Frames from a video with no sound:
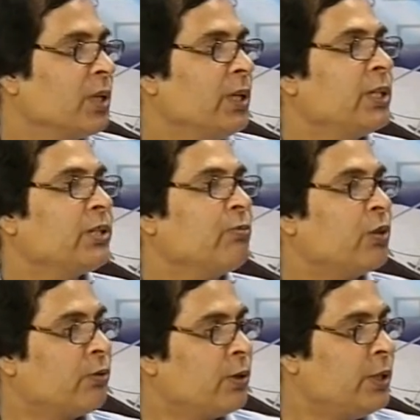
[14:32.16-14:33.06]
It's
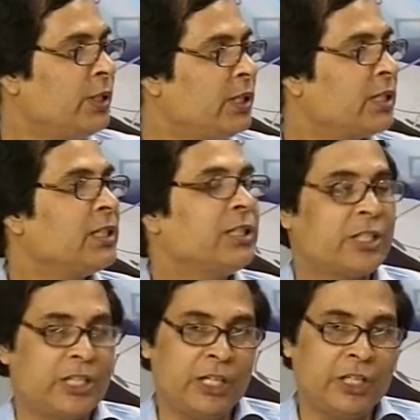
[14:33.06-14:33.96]
morphology,
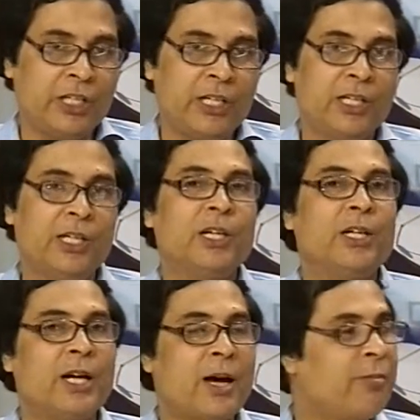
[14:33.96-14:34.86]
structure,
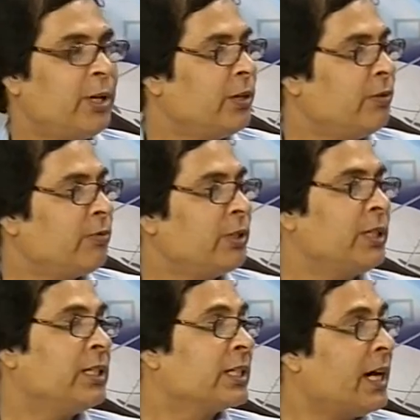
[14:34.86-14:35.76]
grammar,
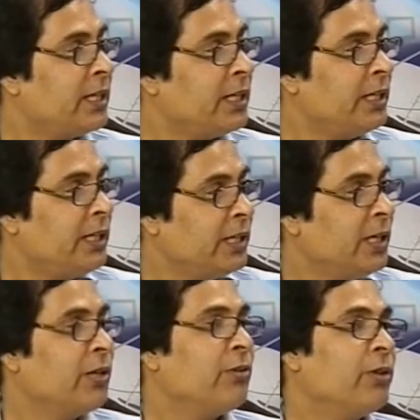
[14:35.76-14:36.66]
its category,
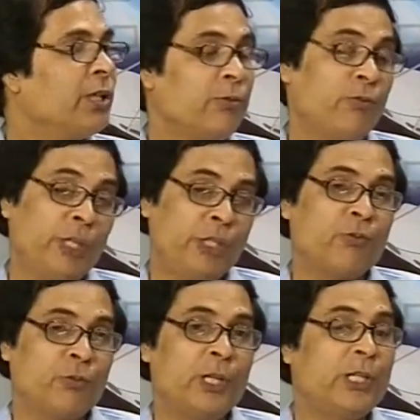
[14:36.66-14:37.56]
with which
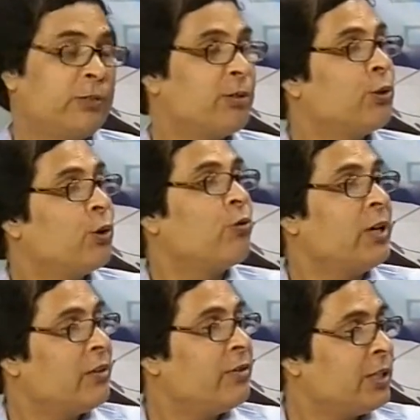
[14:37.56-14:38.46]
word it will go
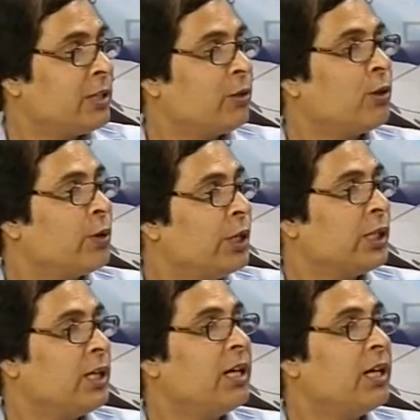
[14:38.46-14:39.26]
well with, collocation,